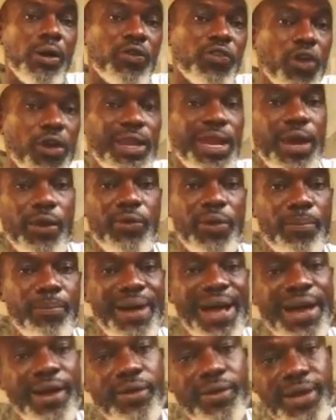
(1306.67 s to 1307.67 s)
So now we're
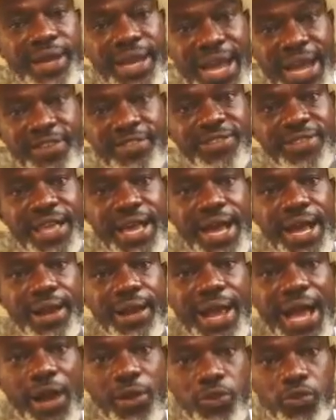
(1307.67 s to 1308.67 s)
back on
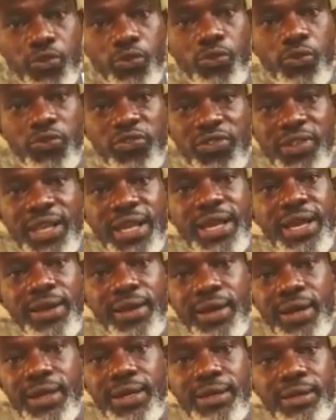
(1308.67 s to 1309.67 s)
lifestyle, how to stay
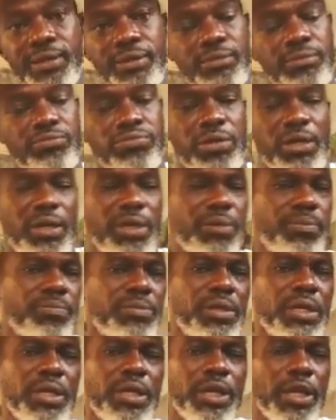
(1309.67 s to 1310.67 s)
on.
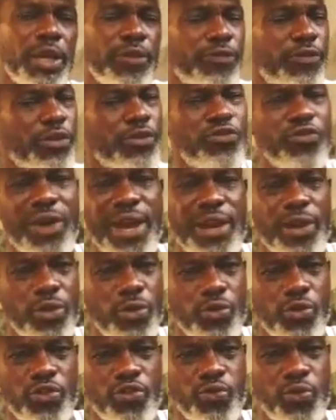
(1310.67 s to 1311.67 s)
If you're trying to
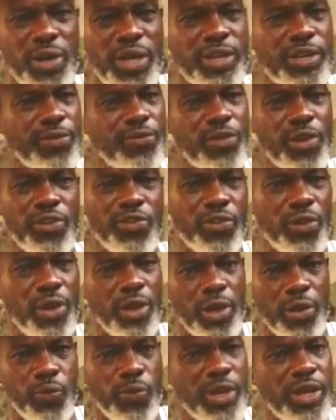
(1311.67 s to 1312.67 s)
lose weight, you've lost a
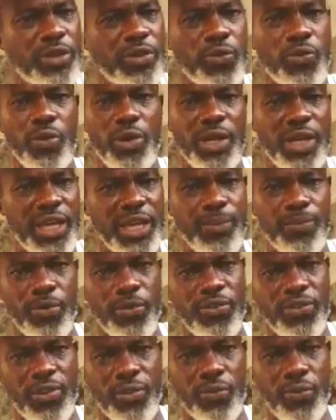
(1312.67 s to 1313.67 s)
lot of weight, you want to keep
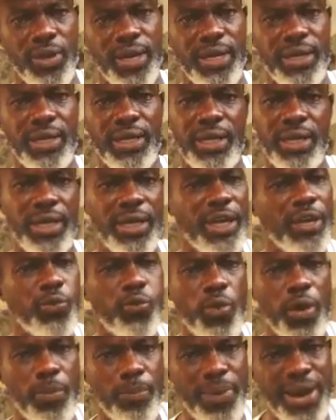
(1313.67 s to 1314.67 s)
losing weight, eat
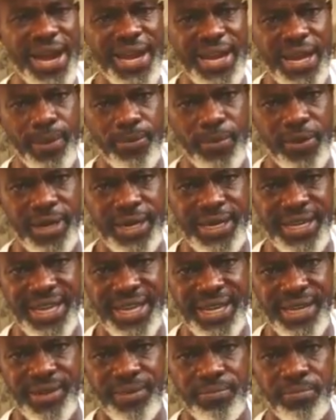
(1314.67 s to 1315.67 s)
1 pineapple a
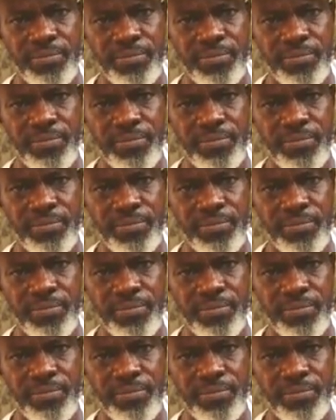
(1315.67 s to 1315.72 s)
day.